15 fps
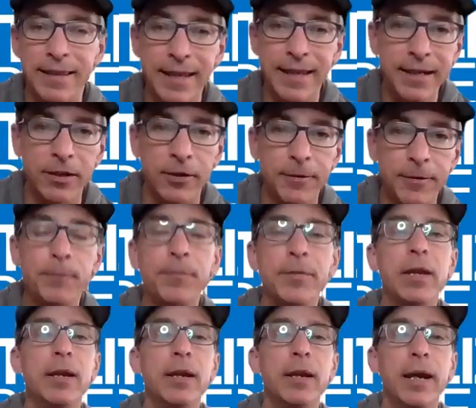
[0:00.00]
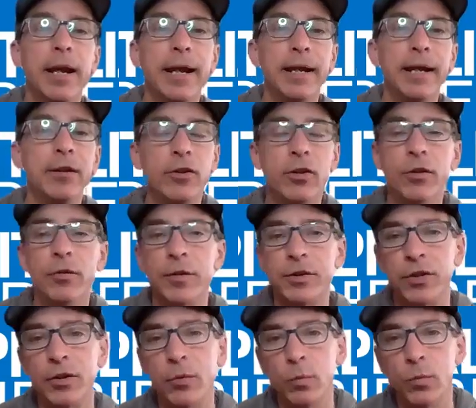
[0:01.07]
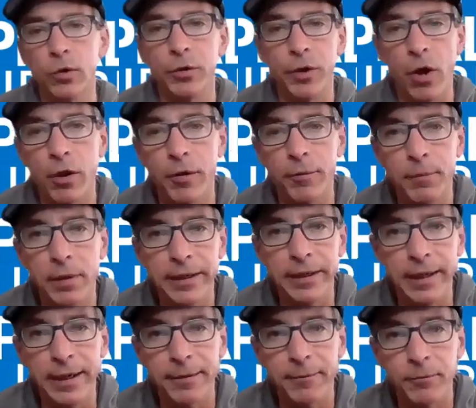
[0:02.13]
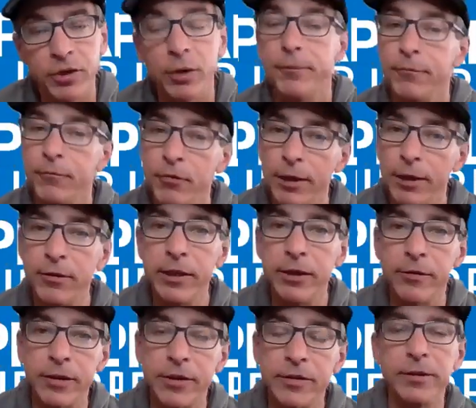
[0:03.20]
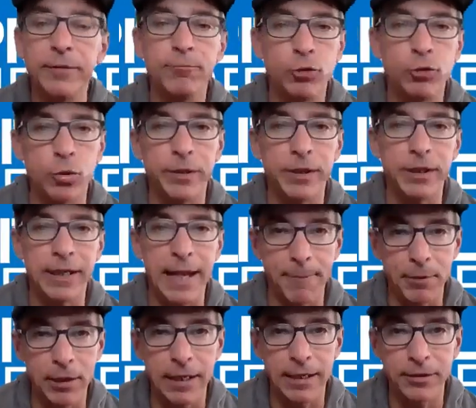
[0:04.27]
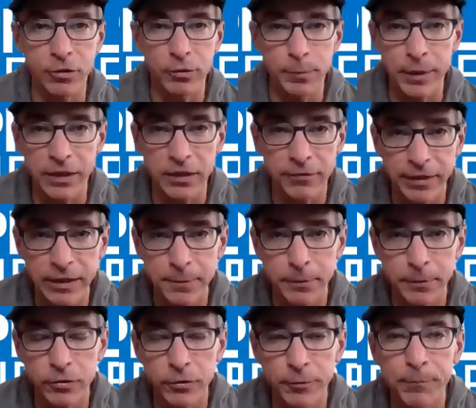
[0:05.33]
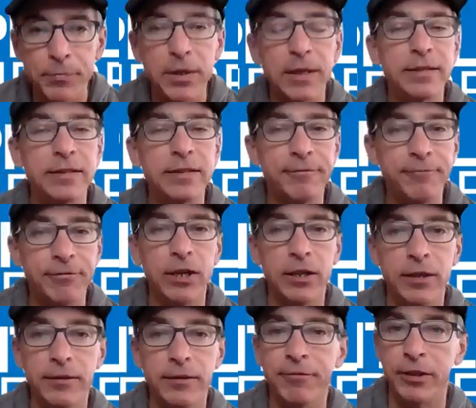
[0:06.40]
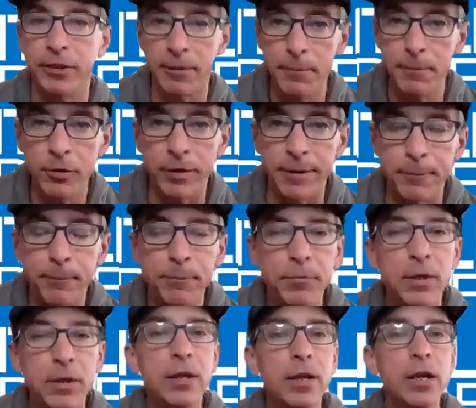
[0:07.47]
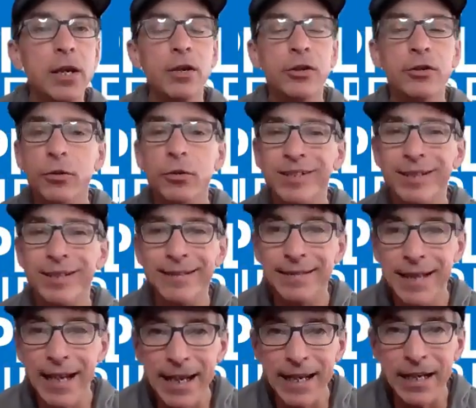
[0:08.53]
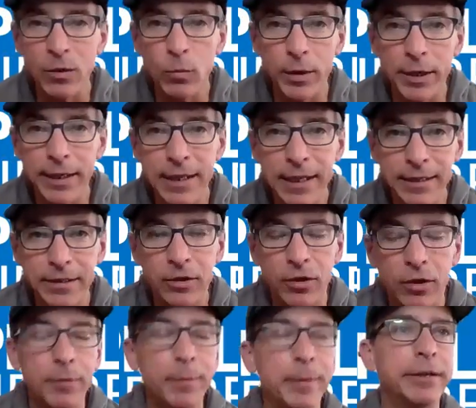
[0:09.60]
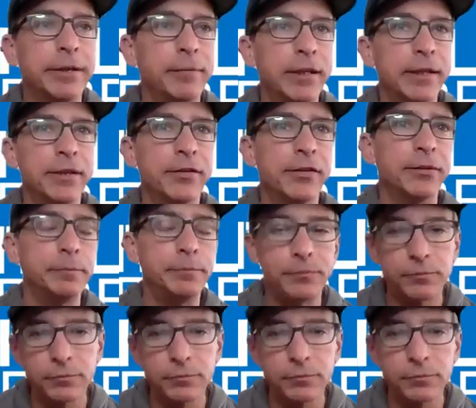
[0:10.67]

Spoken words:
there, and to the rest of the world on Monday. So if you're ever interested, join the Capitalize Your Best Facebook group. It's a fun, fun community. So today, what I'd like to talk about is